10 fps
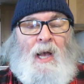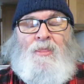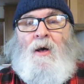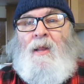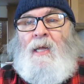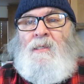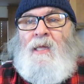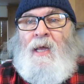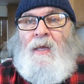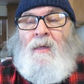I thought I'd
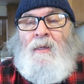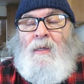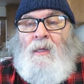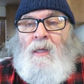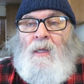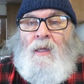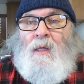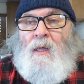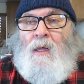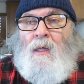say
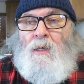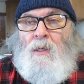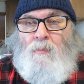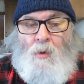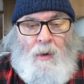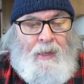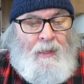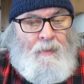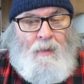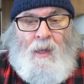good
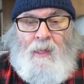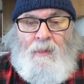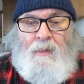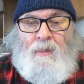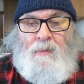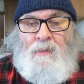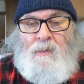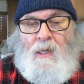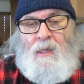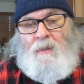morning on
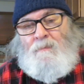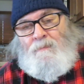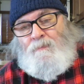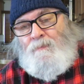this. Uh,